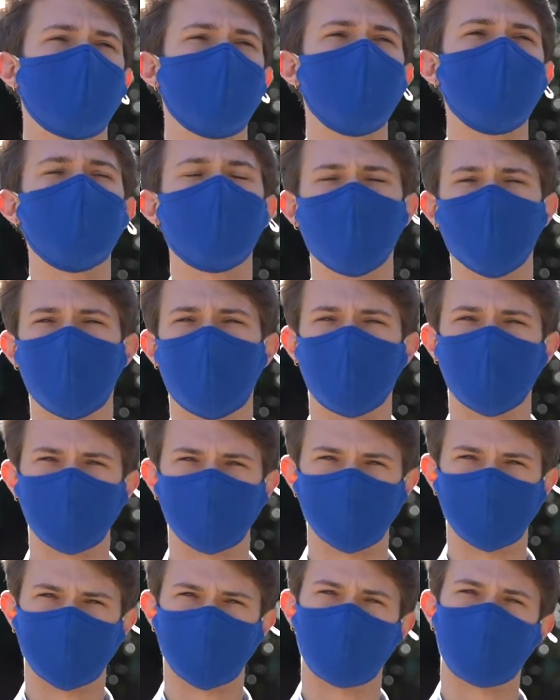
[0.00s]
critical
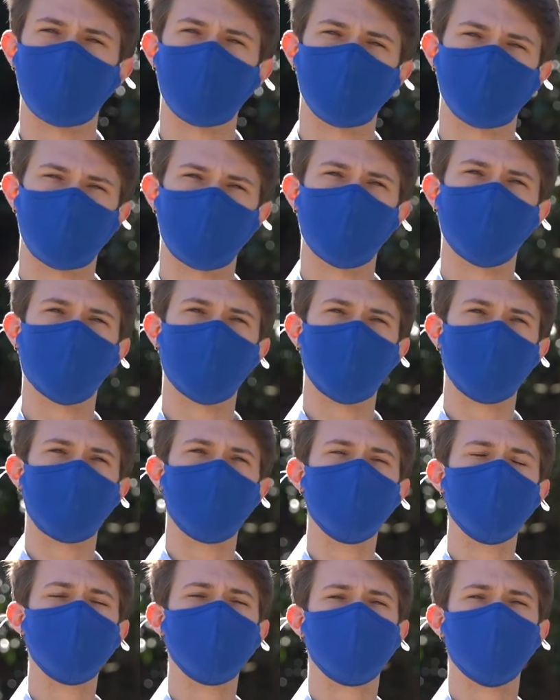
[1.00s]
analysis of our internal
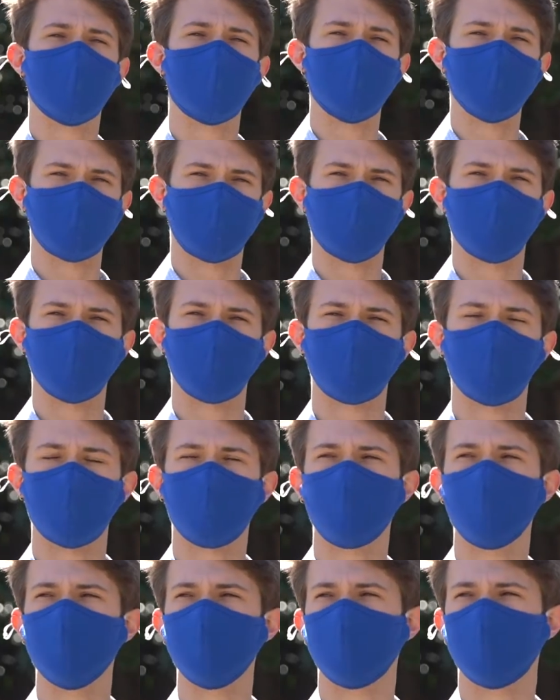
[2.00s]
documents and our internal
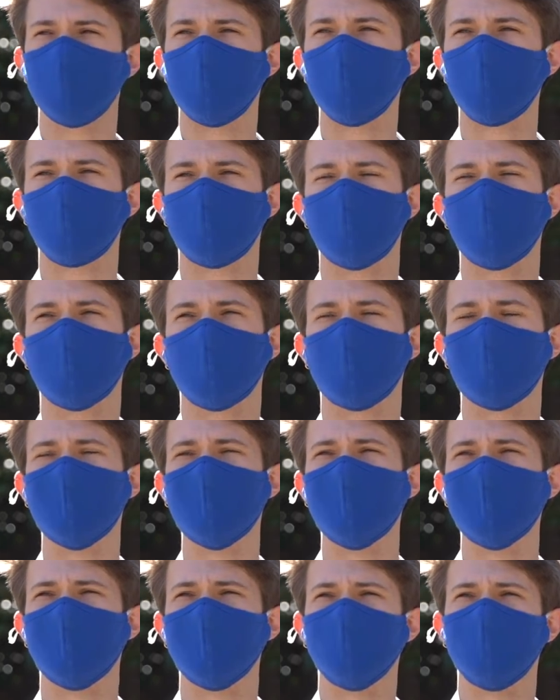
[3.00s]
structures to make sure that
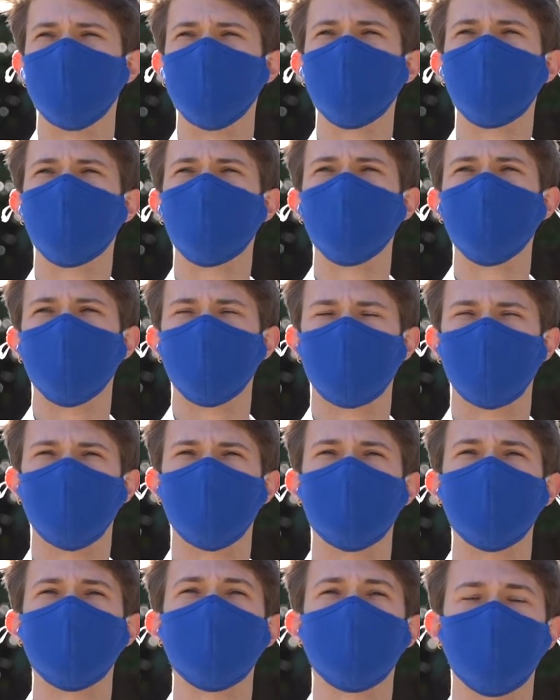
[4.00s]

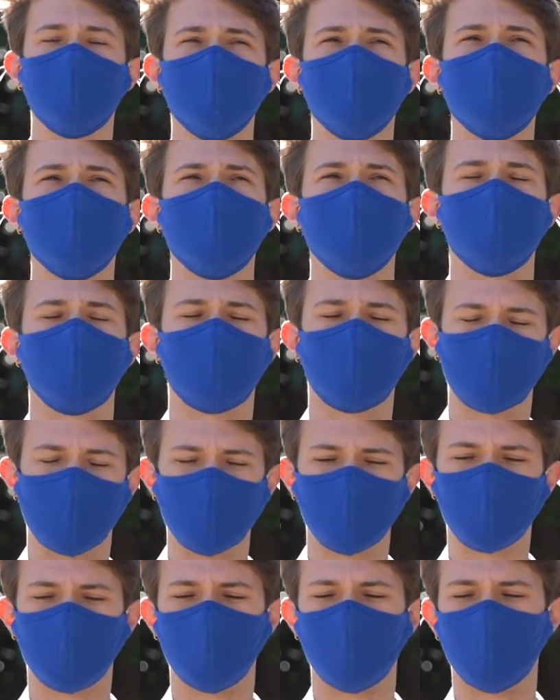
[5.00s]
DSG is
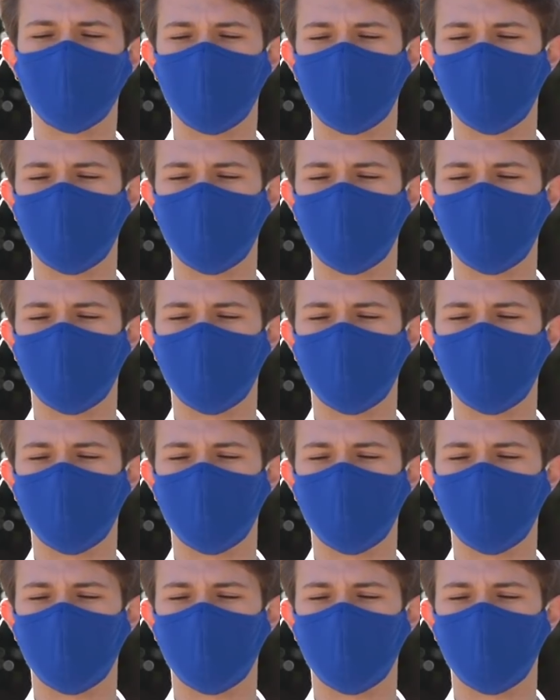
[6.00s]
structured